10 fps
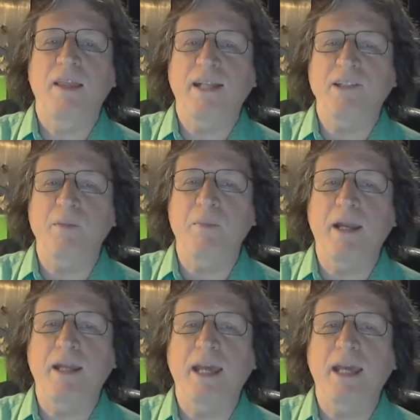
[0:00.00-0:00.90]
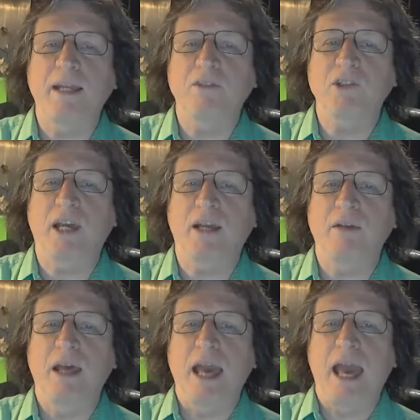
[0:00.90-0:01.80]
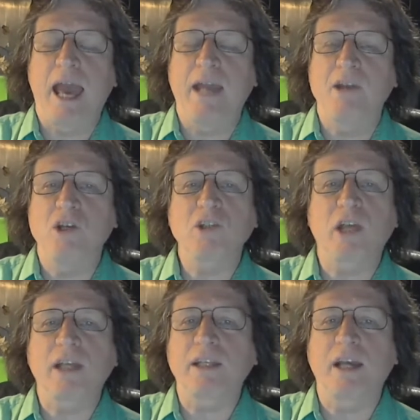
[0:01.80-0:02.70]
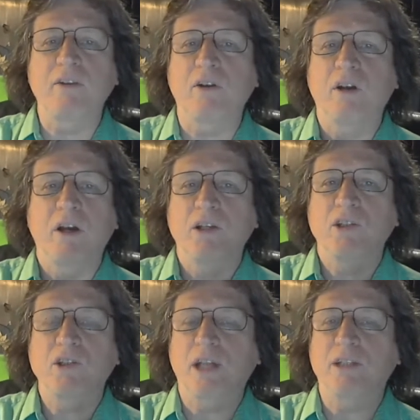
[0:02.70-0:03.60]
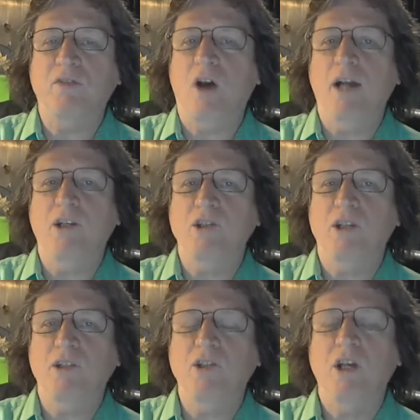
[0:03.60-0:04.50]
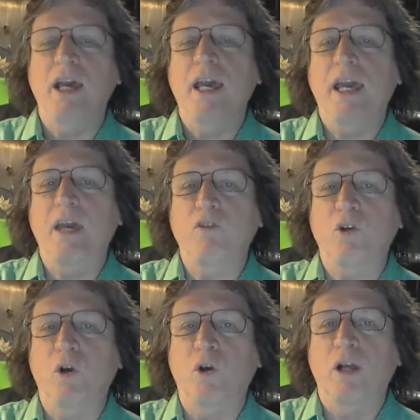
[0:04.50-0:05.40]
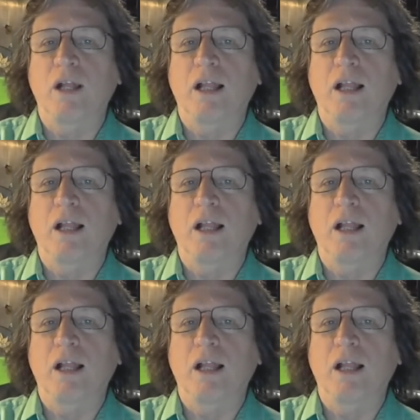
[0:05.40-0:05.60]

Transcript: That's the meditative state. And just like the other states of consciousness, if you're